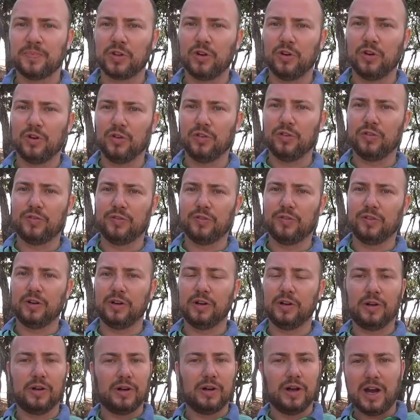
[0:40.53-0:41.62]
of
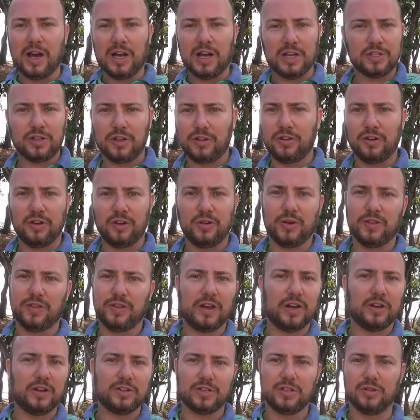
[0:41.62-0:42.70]
uh, ISO
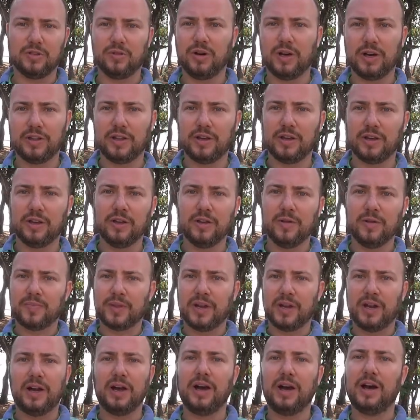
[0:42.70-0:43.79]
31000 or other
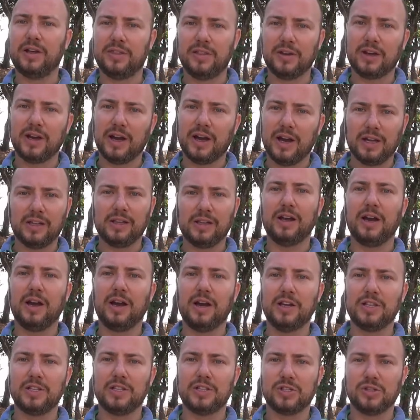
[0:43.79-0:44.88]
uh, other
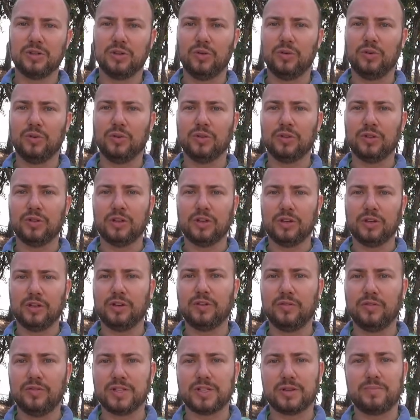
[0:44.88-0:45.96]
guidelines on uh,
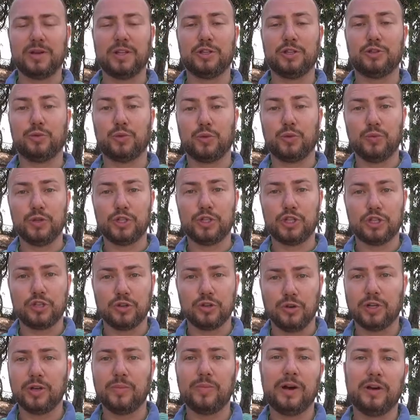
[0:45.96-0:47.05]
risk management which
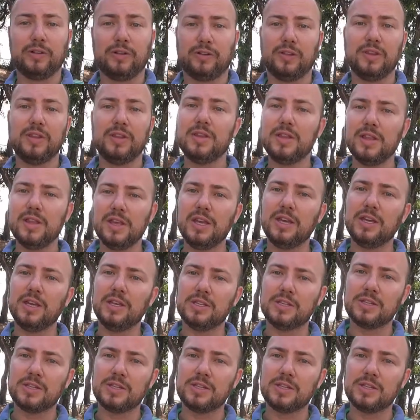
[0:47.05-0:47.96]
talk about the need